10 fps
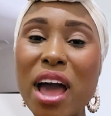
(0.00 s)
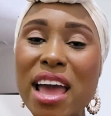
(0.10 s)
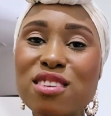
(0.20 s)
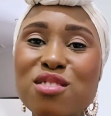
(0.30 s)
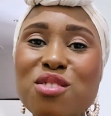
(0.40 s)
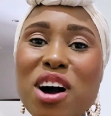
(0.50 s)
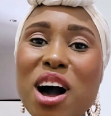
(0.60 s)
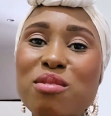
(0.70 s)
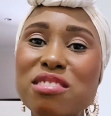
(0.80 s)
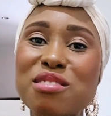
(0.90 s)
and
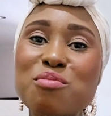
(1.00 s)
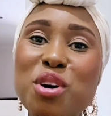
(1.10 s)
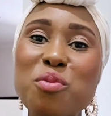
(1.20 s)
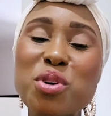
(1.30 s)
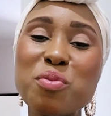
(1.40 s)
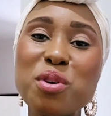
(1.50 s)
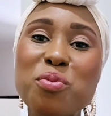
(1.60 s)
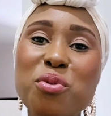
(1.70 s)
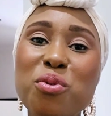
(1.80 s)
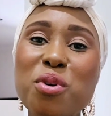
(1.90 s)
how in Zimbabwe
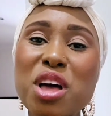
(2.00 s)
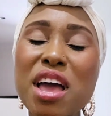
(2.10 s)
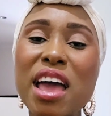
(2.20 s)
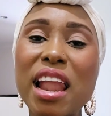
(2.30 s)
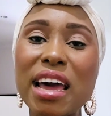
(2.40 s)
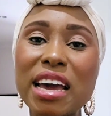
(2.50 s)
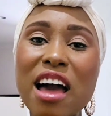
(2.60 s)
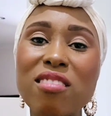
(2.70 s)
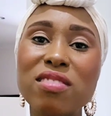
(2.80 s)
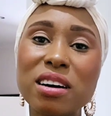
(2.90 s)
people like
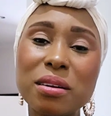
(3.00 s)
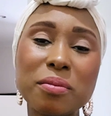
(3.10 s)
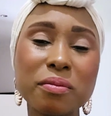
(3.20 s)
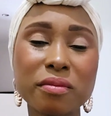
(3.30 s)
have a